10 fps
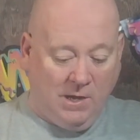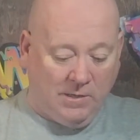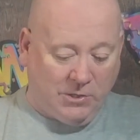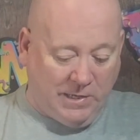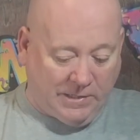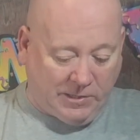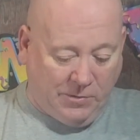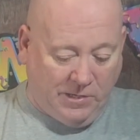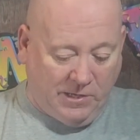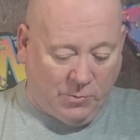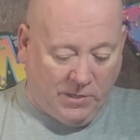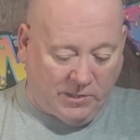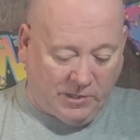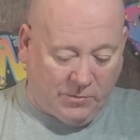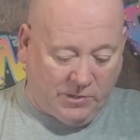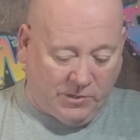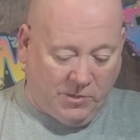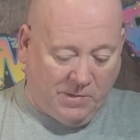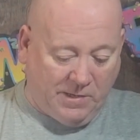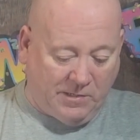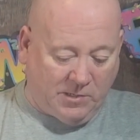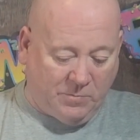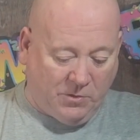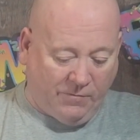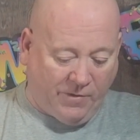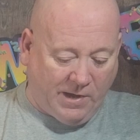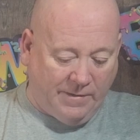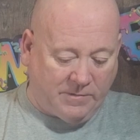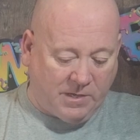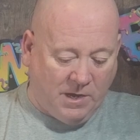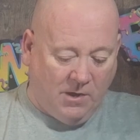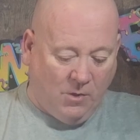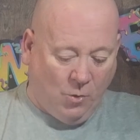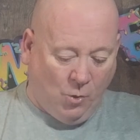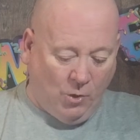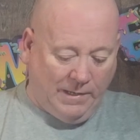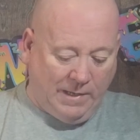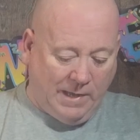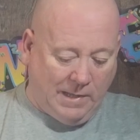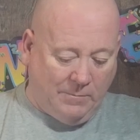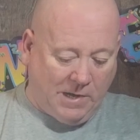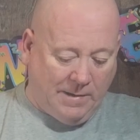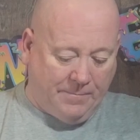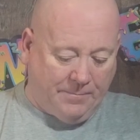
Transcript: So let's do these ones because we're assuming these are both fives. Holy hell, man.